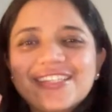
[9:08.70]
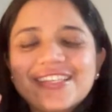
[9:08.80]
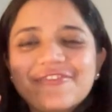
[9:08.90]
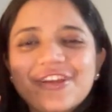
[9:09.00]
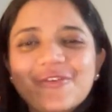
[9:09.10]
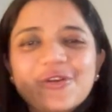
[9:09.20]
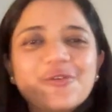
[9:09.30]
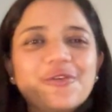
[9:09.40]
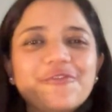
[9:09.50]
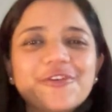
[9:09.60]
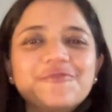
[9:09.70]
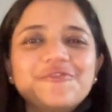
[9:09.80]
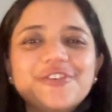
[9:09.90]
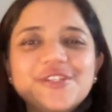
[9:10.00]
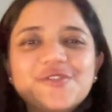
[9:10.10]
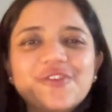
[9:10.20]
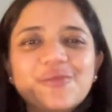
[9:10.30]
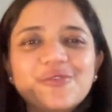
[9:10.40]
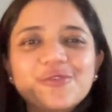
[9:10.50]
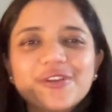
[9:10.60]
say if I want to go from 1st
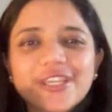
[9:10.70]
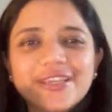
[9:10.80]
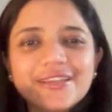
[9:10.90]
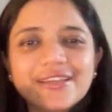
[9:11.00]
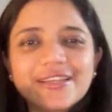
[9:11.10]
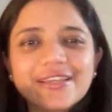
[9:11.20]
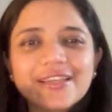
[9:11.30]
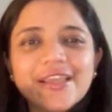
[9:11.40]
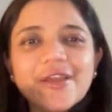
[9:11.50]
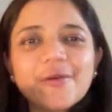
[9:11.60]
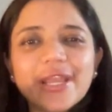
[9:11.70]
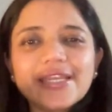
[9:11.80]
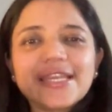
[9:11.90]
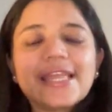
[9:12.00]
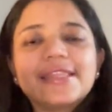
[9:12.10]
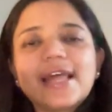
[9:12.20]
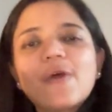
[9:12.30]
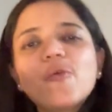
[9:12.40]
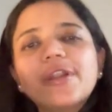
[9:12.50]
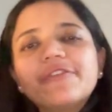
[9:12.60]
February, right? And
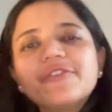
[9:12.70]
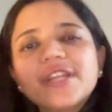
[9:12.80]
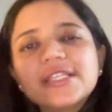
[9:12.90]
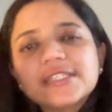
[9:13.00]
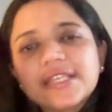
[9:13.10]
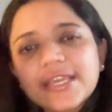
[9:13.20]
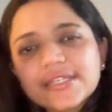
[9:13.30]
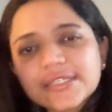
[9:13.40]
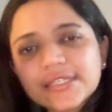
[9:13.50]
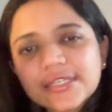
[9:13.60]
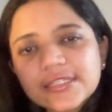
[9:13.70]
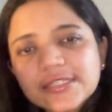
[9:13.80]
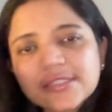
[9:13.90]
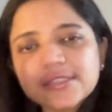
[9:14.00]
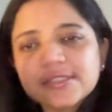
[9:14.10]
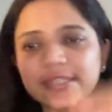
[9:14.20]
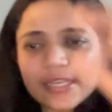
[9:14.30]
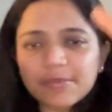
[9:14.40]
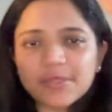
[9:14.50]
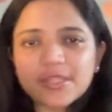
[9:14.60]
now whatever I select, it's
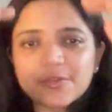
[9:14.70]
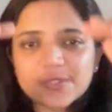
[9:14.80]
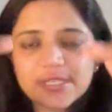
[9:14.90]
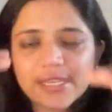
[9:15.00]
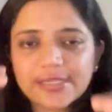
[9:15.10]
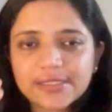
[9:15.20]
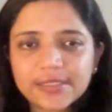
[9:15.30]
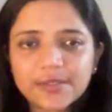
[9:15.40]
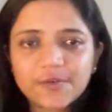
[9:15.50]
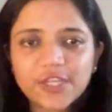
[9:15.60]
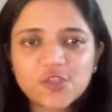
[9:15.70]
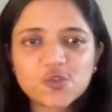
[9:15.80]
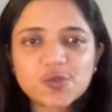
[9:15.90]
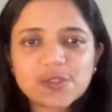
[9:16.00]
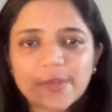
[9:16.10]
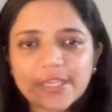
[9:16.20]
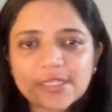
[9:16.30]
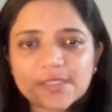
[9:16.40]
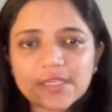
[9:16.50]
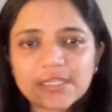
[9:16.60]
telling me that you're selecting the range. So I
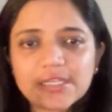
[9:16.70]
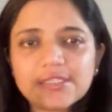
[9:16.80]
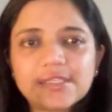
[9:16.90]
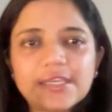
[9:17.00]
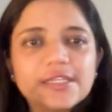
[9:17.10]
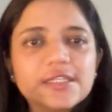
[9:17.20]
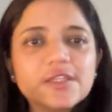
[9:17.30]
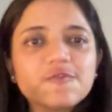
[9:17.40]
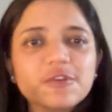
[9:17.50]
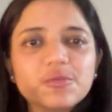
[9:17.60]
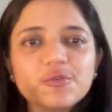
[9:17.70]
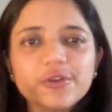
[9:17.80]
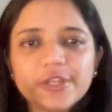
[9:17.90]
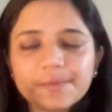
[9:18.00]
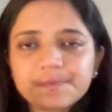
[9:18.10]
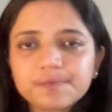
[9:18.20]
can select, let's say 18th February.